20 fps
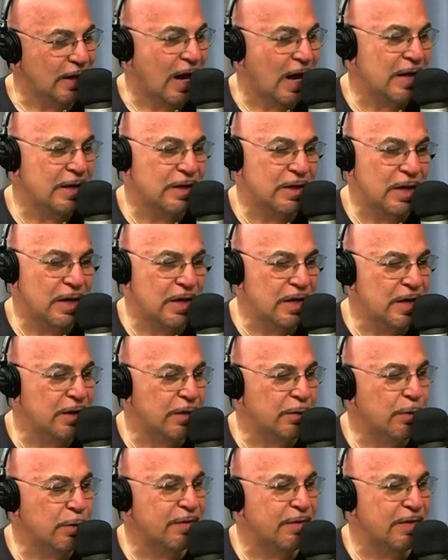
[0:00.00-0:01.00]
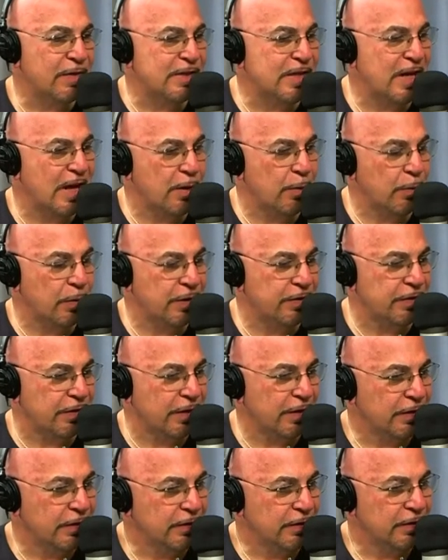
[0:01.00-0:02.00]
I n- neither one of us hate
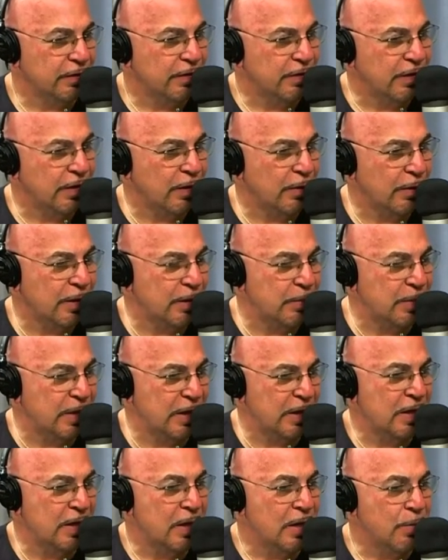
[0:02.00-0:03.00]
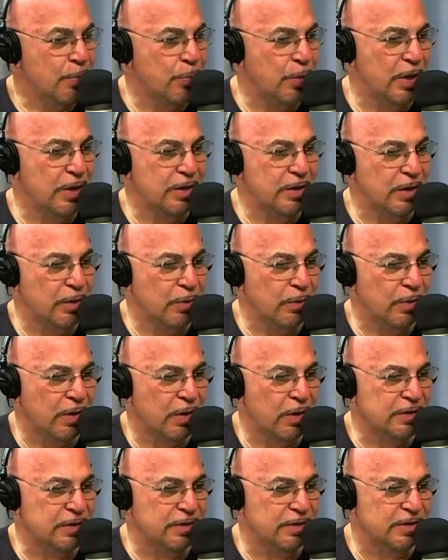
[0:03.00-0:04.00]
winter. You know what I mean? But you know,
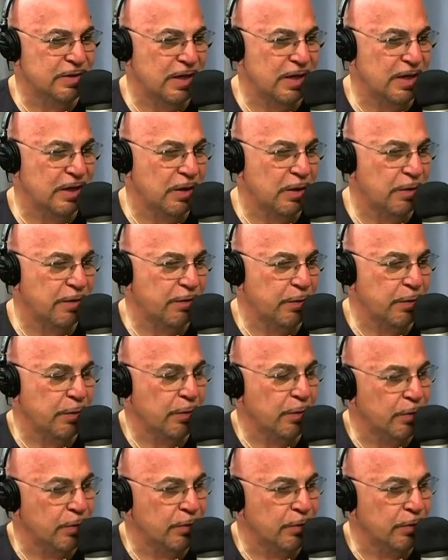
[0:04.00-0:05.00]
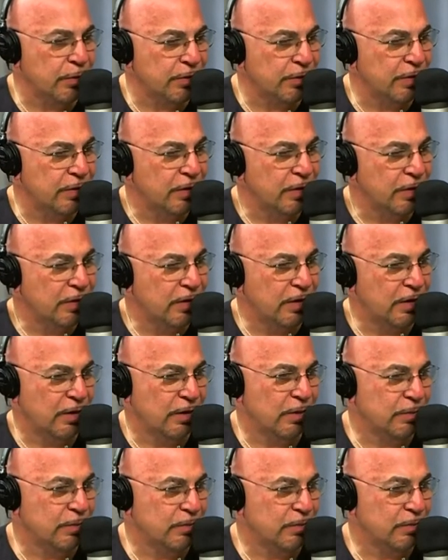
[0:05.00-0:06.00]
we're also saying you know if we were old, you
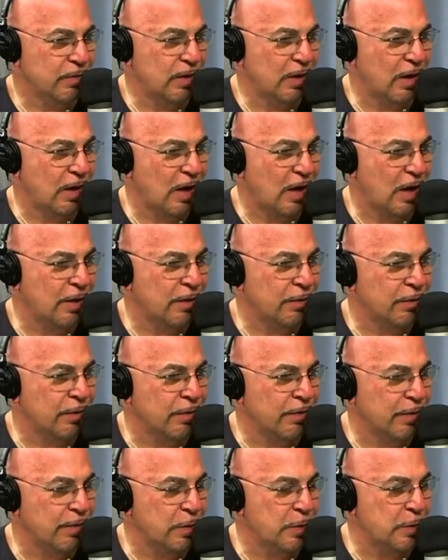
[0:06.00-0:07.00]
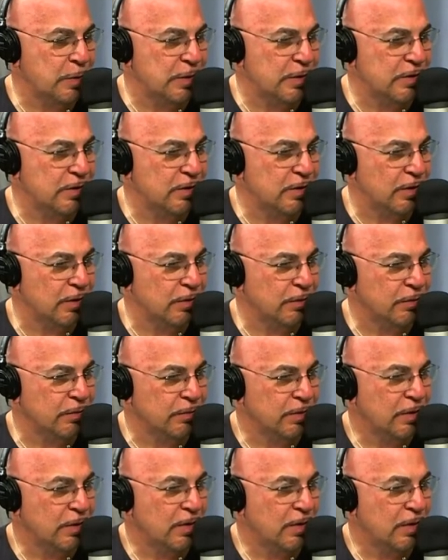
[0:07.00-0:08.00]
know, I don't know if I'm going to be you know
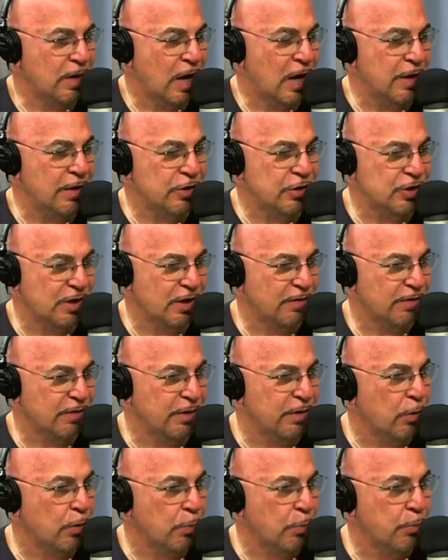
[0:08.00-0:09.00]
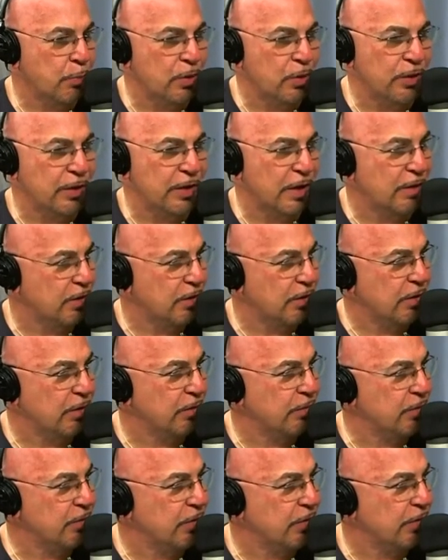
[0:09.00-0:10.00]
either shoveling or pulling out
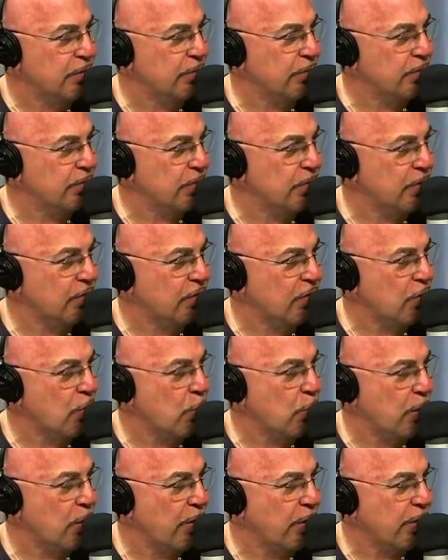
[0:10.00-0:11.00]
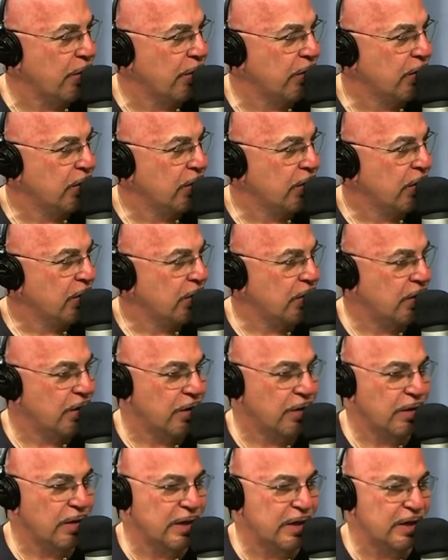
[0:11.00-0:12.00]
the the the snowblower. Yeah.
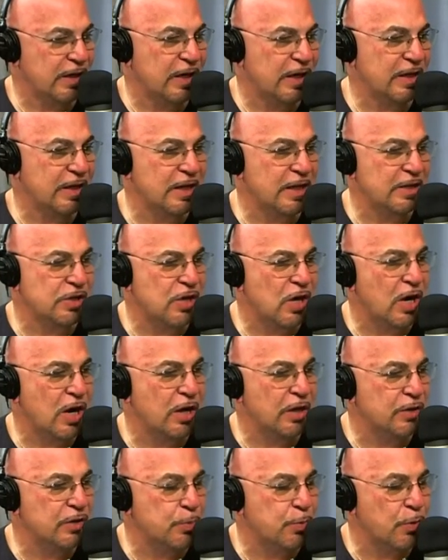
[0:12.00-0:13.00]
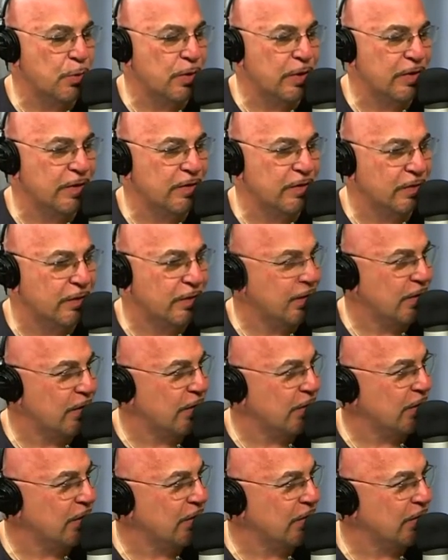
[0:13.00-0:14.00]
You know, I could get the nice college boys or you
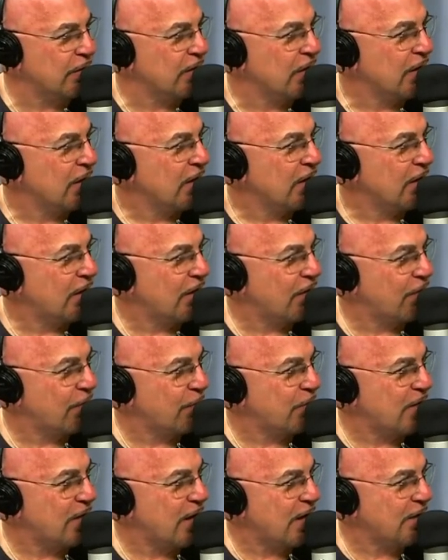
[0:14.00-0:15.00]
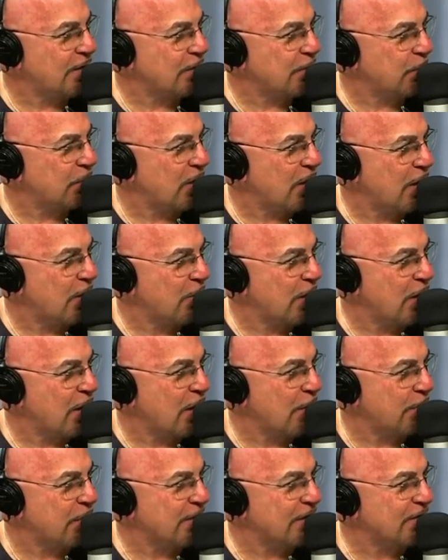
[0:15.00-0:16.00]
know the nice kids from town to plow me
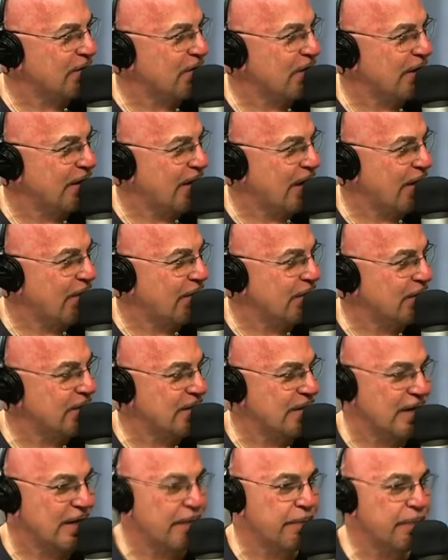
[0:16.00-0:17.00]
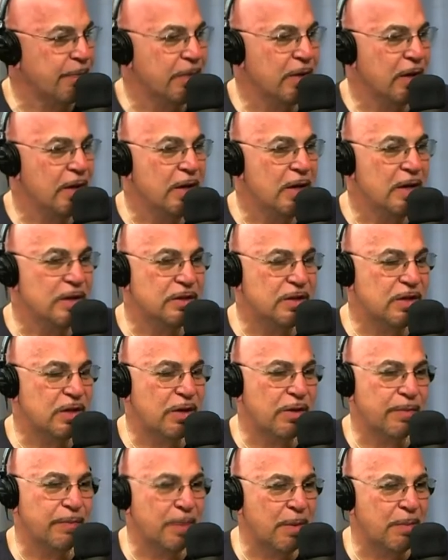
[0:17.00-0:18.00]
out, but that's not a guarantee.
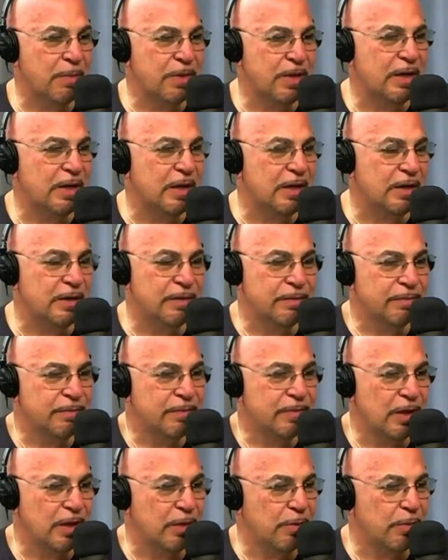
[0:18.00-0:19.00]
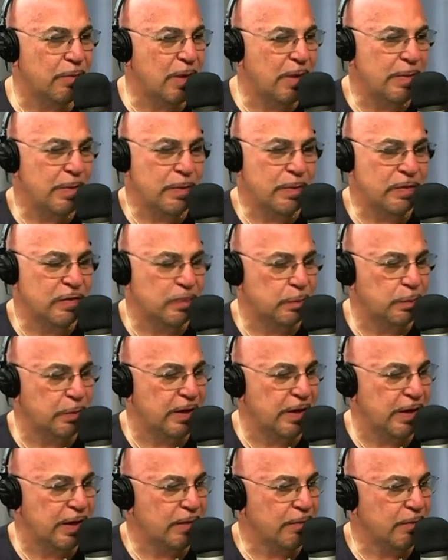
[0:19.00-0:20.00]
So I'm thinking you know, maybe we'll
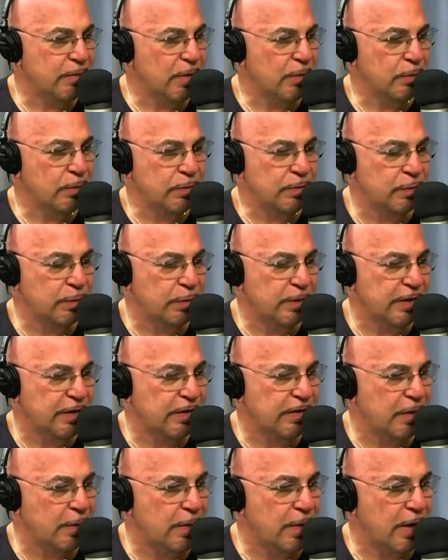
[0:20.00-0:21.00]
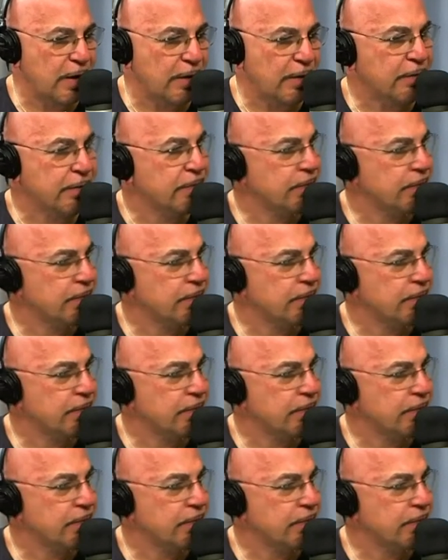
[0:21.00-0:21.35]
split it. Maybe we'll split it somehow.